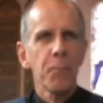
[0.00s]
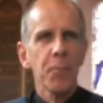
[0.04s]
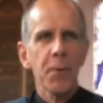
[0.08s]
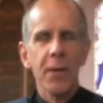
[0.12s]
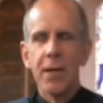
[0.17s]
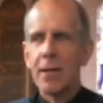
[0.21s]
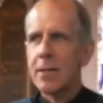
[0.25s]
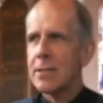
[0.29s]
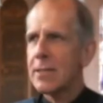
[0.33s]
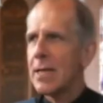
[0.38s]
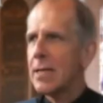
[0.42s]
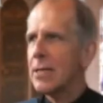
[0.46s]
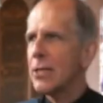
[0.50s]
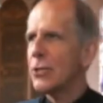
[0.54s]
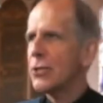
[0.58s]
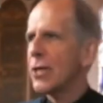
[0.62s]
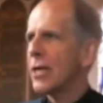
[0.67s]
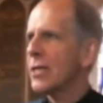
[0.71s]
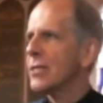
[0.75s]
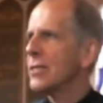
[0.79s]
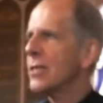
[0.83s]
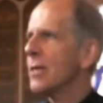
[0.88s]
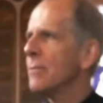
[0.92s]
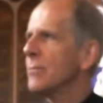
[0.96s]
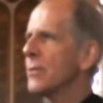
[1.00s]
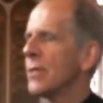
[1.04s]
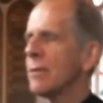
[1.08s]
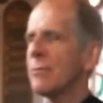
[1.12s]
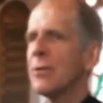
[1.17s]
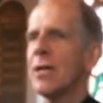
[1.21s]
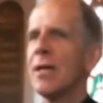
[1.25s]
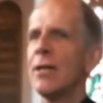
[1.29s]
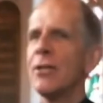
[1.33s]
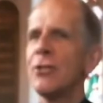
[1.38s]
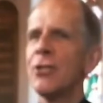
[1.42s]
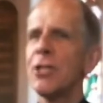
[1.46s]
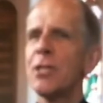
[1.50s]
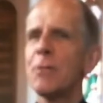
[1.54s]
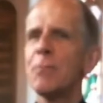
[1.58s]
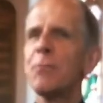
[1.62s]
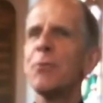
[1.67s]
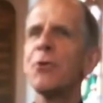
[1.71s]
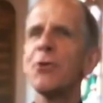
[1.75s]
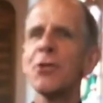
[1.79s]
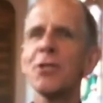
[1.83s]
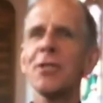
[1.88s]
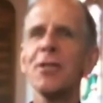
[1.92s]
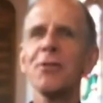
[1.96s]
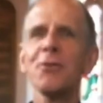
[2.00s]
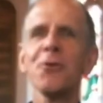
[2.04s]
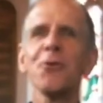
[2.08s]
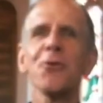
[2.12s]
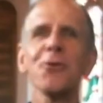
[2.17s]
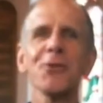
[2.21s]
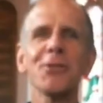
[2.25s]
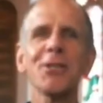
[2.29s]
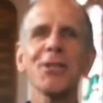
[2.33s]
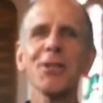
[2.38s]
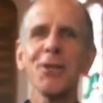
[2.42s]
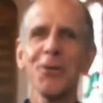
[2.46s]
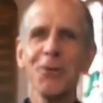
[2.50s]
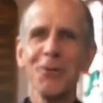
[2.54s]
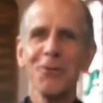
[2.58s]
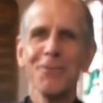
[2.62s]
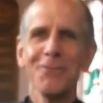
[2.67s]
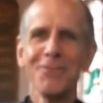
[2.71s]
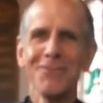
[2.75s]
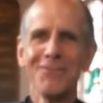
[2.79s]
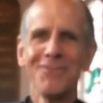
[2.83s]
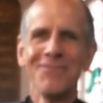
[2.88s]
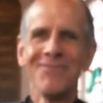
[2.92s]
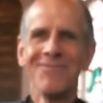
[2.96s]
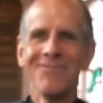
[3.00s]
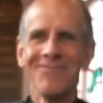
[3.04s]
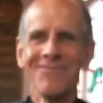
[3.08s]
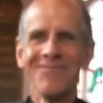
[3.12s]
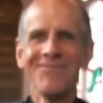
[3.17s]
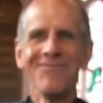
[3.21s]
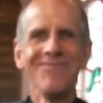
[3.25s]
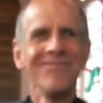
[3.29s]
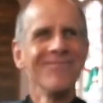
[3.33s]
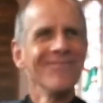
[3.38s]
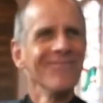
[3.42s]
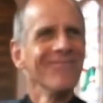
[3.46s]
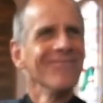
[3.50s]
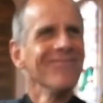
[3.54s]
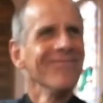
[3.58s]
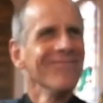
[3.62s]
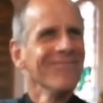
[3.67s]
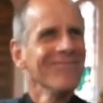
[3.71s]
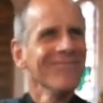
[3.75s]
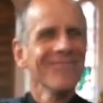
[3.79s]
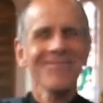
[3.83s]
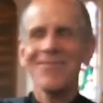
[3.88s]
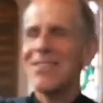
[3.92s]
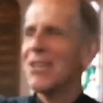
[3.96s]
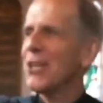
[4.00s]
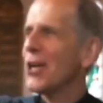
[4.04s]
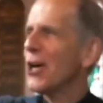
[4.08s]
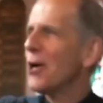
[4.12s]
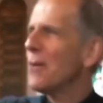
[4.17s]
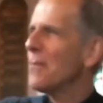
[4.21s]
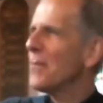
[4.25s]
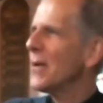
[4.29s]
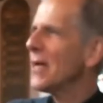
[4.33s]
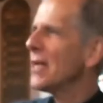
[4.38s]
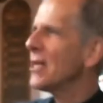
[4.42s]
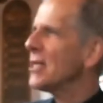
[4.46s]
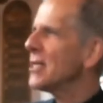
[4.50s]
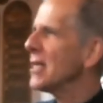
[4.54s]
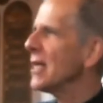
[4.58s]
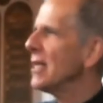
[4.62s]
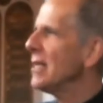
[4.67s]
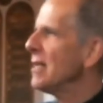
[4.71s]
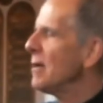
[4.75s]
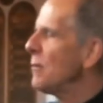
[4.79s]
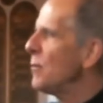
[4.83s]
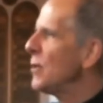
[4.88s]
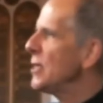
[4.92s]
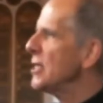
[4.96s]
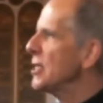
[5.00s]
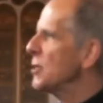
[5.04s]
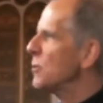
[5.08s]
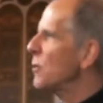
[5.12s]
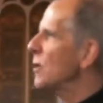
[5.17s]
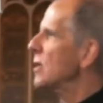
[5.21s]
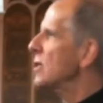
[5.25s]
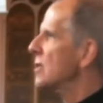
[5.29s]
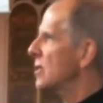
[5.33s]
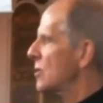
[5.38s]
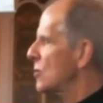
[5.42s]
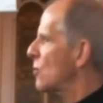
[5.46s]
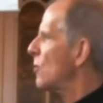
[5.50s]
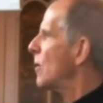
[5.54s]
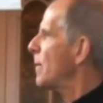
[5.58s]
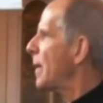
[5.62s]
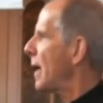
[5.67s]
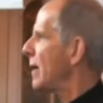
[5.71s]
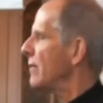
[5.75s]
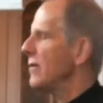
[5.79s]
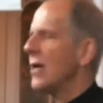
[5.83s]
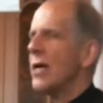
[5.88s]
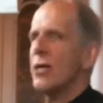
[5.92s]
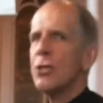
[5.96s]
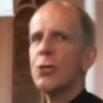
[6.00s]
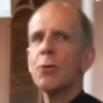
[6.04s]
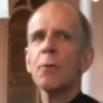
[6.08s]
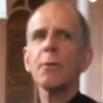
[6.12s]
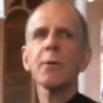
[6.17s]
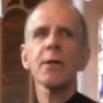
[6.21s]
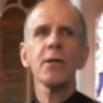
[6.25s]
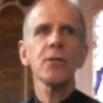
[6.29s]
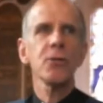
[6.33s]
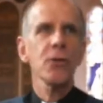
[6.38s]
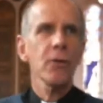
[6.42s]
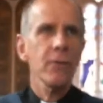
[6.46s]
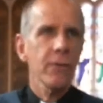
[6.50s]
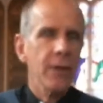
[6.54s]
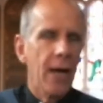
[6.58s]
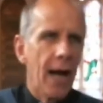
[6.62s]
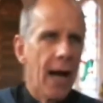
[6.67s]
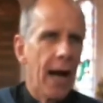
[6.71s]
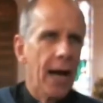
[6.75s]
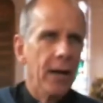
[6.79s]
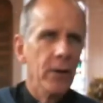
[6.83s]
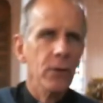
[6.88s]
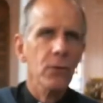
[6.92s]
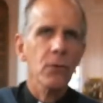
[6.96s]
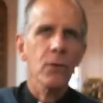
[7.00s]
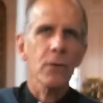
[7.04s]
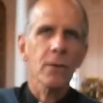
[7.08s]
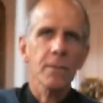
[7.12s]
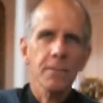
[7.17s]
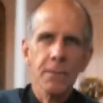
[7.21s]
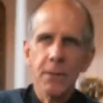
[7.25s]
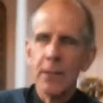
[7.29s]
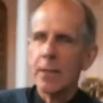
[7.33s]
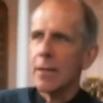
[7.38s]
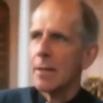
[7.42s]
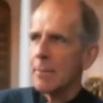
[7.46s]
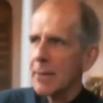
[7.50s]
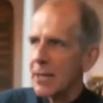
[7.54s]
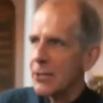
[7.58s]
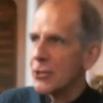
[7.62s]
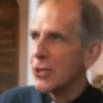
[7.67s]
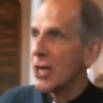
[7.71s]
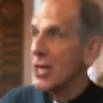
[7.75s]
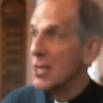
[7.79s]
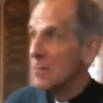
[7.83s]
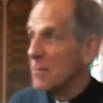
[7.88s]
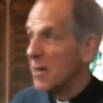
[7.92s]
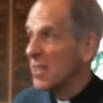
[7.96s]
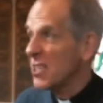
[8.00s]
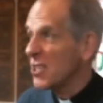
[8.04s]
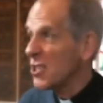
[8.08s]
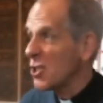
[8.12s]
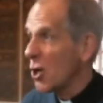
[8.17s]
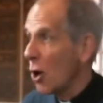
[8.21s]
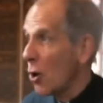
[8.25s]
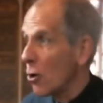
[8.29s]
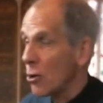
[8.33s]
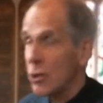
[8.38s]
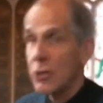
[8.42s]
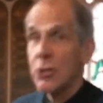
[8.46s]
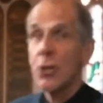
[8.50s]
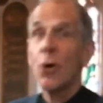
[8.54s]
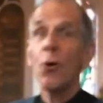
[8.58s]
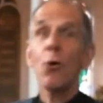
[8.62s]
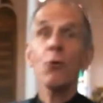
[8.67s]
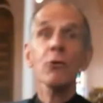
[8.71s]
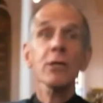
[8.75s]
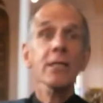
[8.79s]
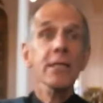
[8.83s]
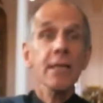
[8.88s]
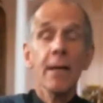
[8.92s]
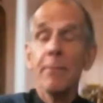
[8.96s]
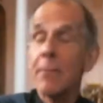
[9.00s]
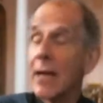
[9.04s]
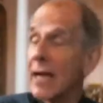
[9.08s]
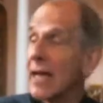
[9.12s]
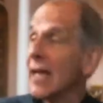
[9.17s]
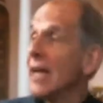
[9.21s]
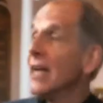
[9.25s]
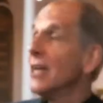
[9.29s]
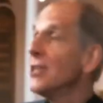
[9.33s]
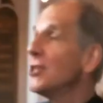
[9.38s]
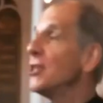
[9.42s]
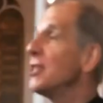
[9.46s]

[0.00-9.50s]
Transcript: But I'll say to Jane sometimes, just push the door too. Because we just want to talk about this, or we're going to do that, or, I'm going to change my socks, or something.